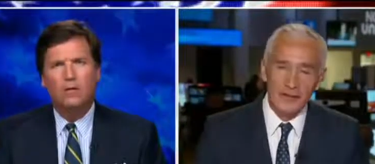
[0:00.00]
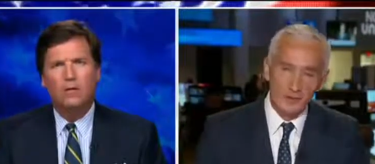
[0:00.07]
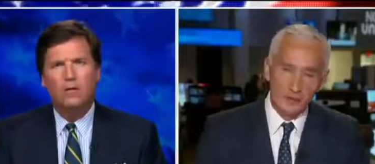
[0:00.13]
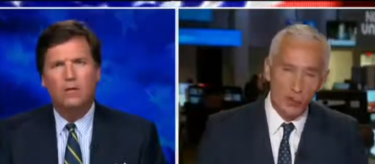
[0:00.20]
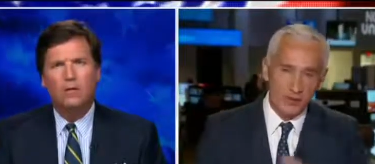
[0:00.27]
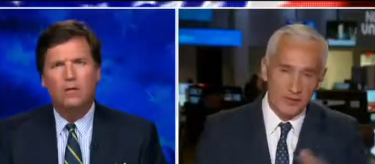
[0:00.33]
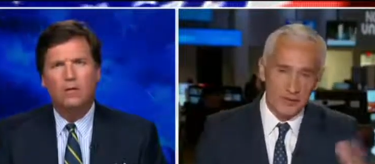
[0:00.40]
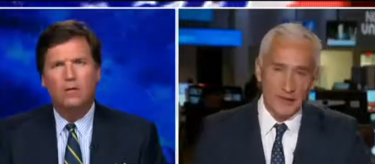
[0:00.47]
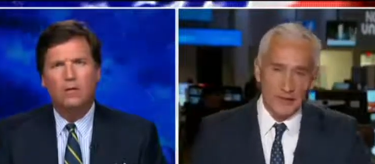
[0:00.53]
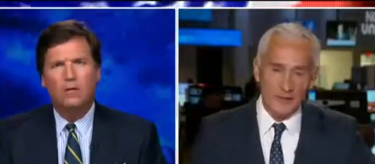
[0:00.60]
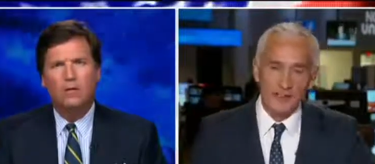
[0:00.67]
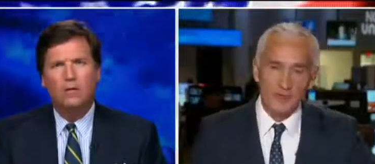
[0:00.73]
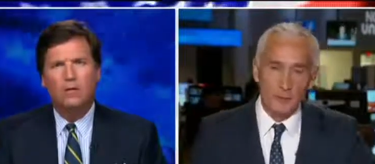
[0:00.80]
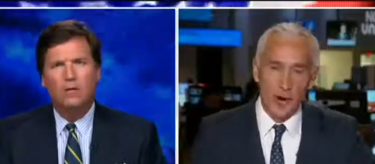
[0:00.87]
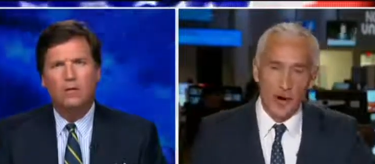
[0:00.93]
Speaker 1: and this was
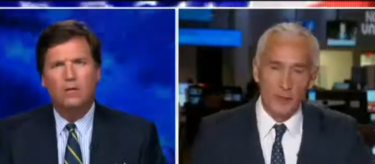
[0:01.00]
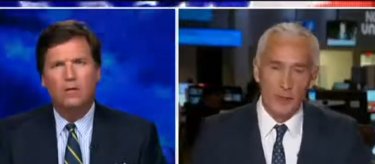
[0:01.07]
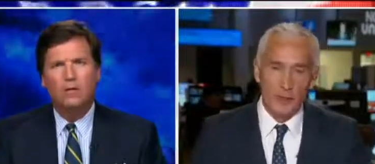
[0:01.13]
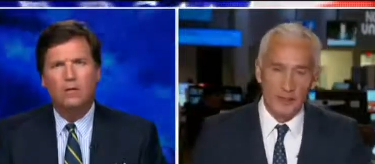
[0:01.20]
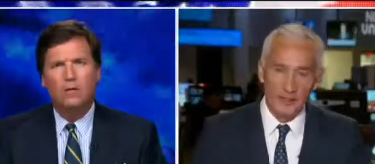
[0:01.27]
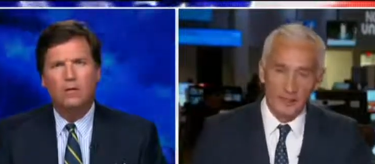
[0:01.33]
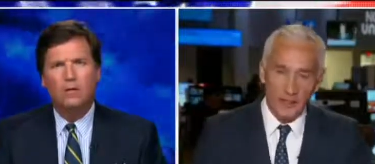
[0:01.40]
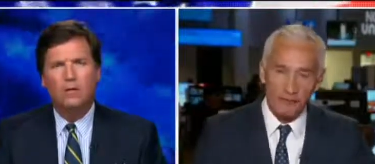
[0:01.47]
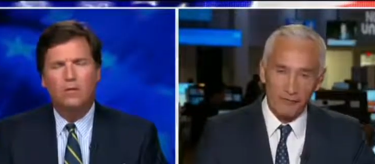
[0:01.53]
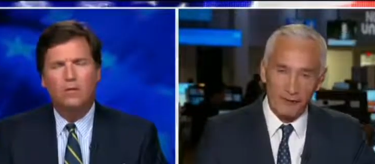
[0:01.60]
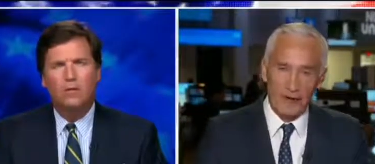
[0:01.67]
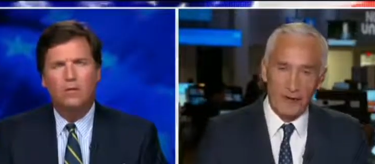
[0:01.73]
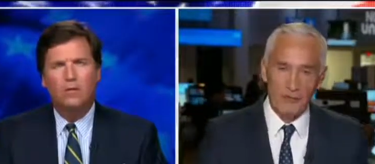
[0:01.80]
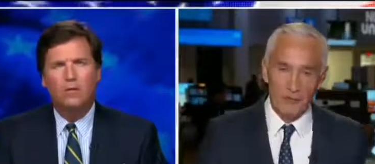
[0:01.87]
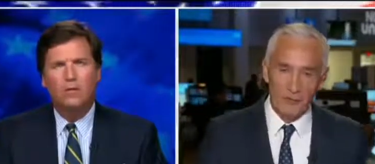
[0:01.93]
inspired by
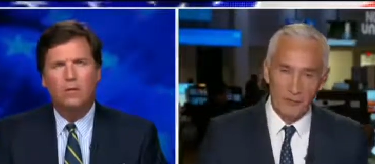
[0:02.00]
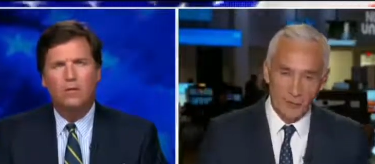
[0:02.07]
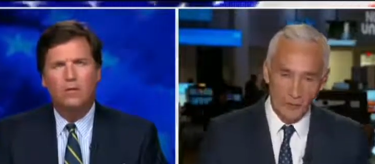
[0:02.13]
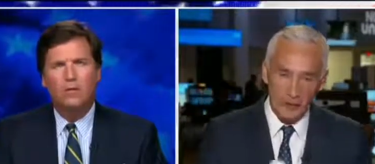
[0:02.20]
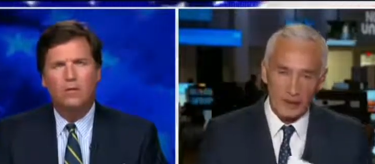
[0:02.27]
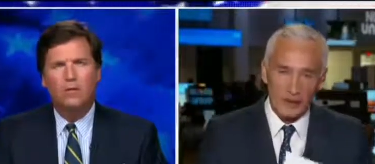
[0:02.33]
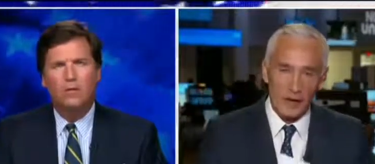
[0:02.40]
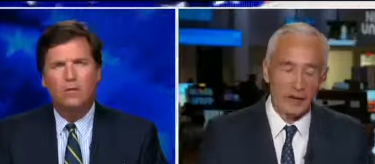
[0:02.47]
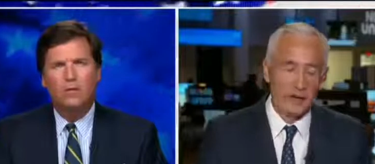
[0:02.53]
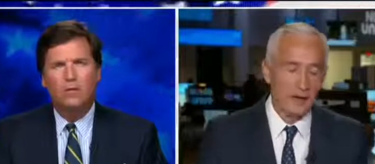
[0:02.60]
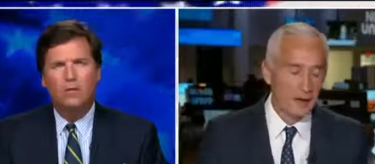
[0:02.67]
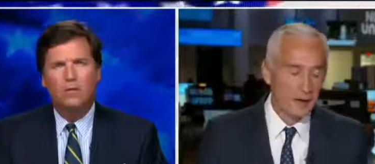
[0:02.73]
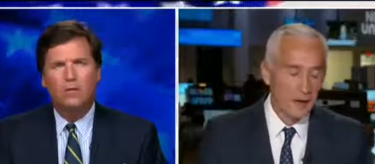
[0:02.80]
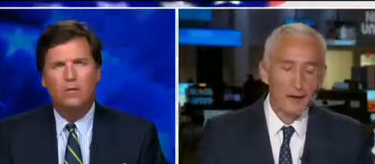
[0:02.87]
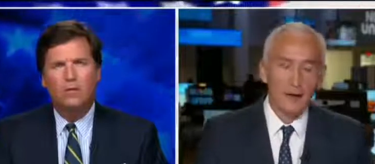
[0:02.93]
JFK before he died,
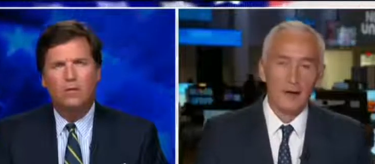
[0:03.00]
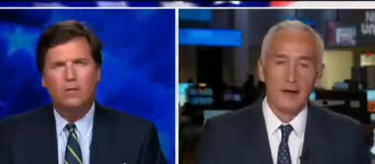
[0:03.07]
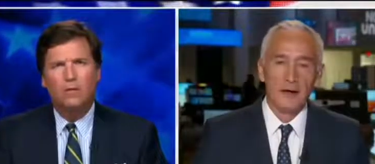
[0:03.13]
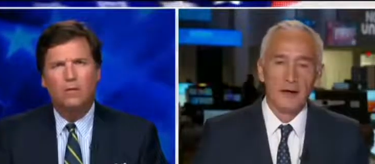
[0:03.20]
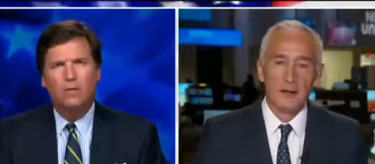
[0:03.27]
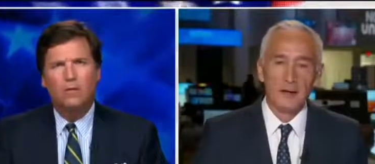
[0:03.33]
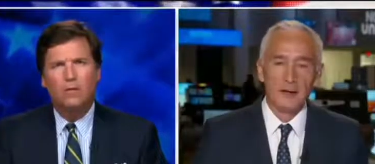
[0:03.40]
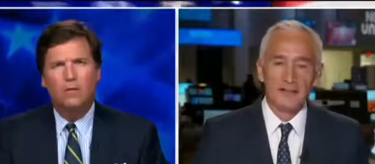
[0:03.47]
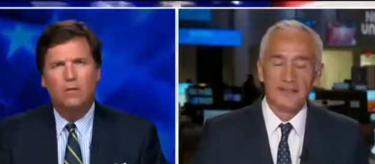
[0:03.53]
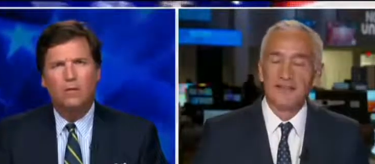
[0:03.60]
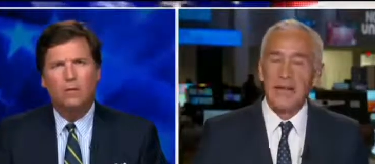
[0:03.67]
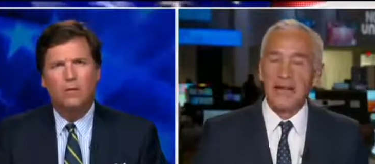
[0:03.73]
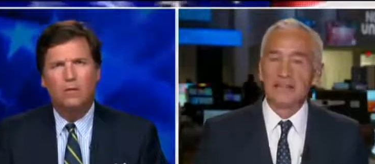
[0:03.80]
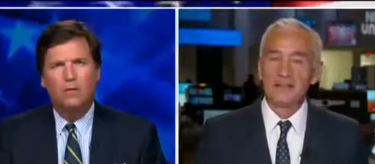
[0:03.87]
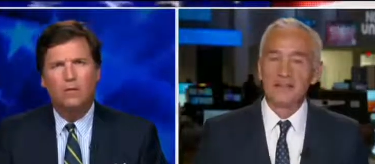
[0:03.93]
uh, since
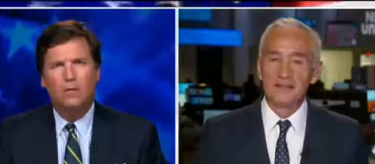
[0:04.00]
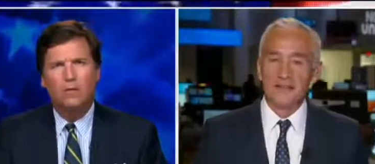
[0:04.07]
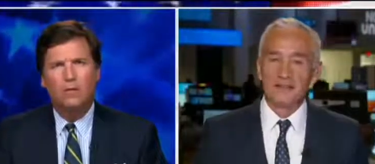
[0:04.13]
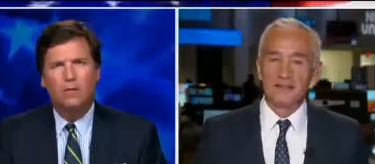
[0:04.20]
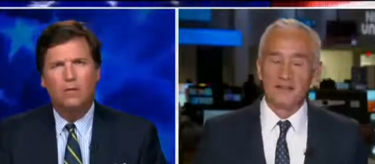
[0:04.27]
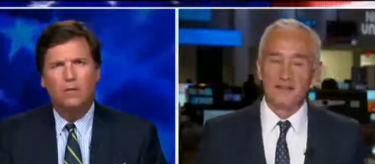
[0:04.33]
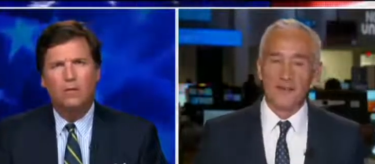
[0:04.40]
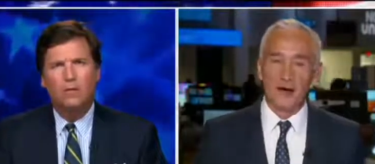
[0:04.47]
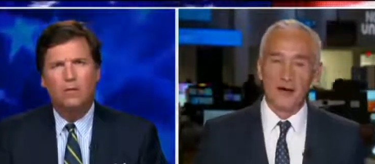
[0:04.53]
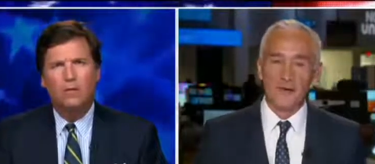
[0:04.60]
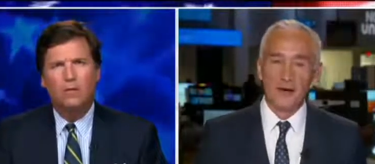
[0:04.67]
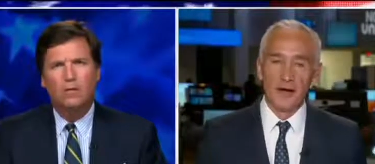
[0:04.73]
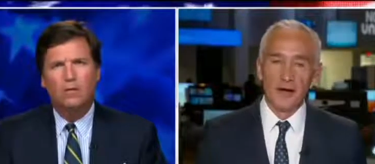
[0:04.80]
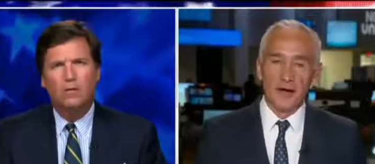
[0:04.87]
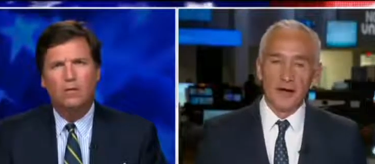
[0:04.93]

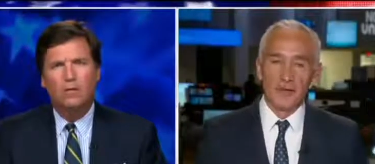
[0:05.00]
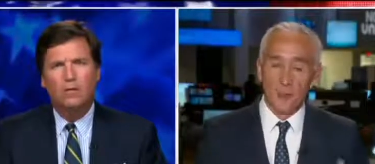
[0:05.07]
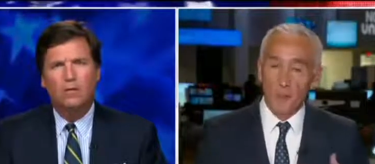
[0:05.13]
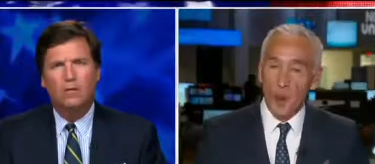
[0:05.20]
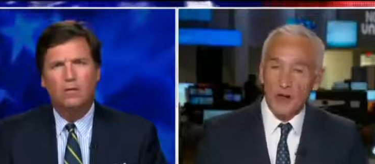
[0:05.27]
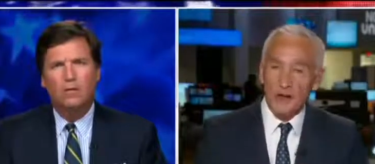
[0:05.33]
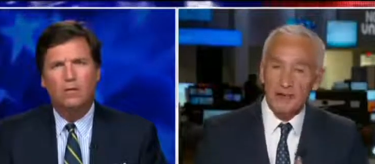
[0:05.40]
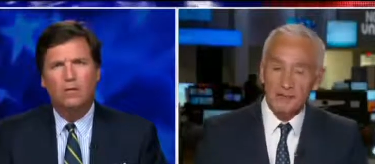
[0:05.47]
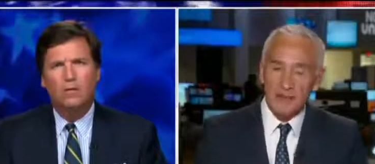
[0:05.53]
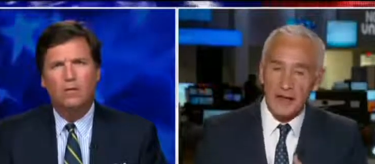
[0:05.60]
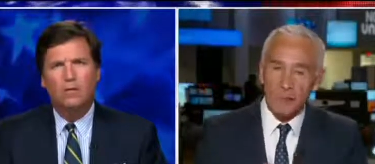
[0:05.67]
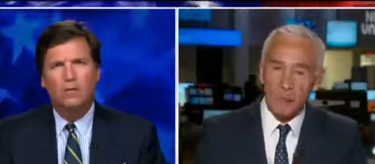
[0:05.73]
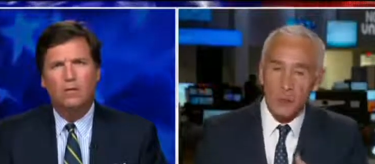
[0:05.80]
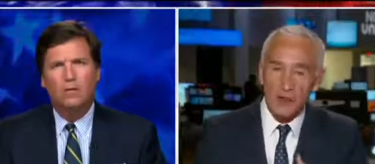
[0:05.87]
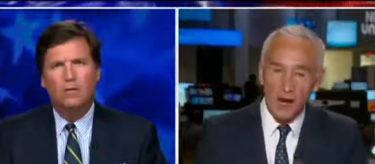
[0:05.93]
1965, the policy
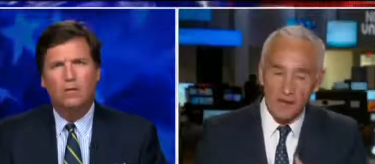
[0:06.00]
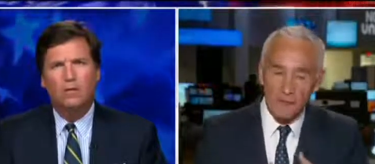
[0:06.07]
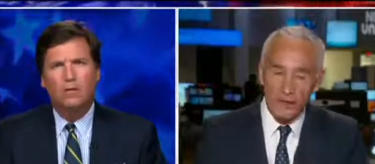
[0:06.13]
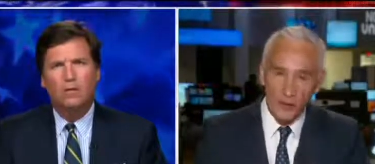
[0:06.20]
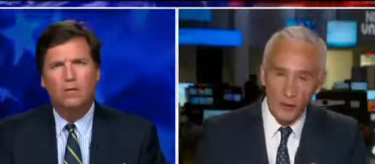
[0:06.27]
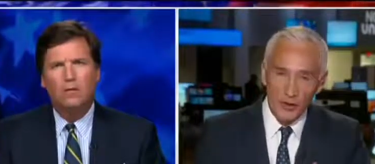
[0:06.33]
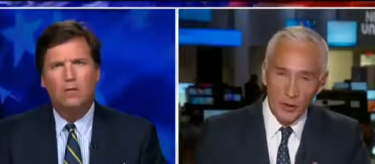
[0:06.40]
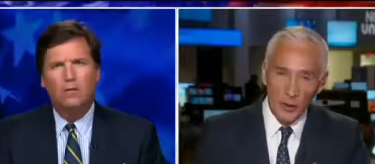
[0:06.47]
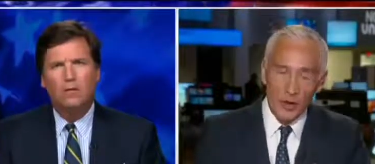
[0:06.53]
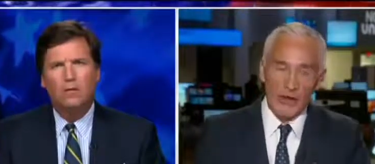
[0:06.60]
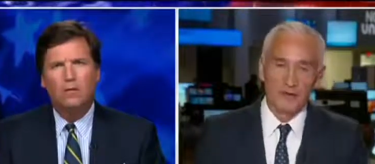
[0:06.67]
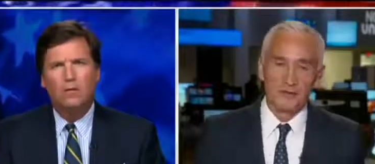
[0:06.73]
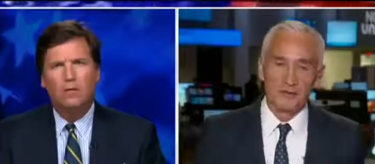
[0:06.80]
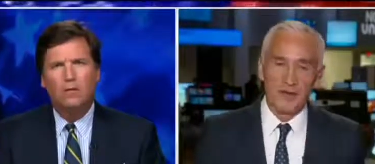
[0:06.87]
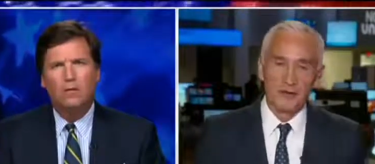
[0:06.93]
that we have here in the
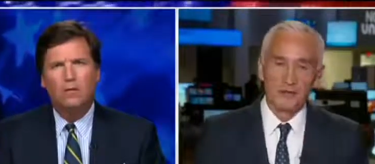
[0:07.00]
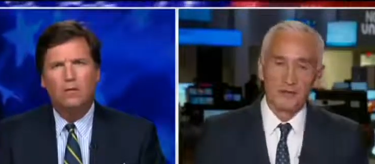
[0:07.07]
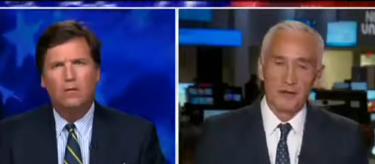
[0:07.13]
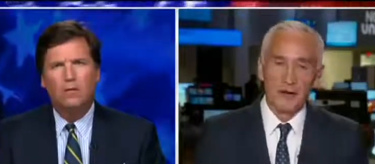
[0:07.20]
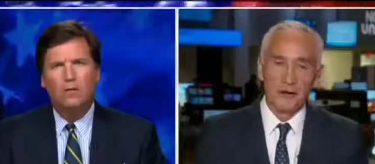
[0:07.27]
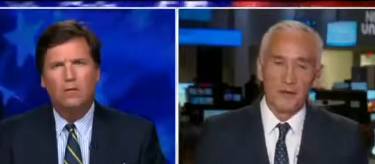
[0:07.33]
United States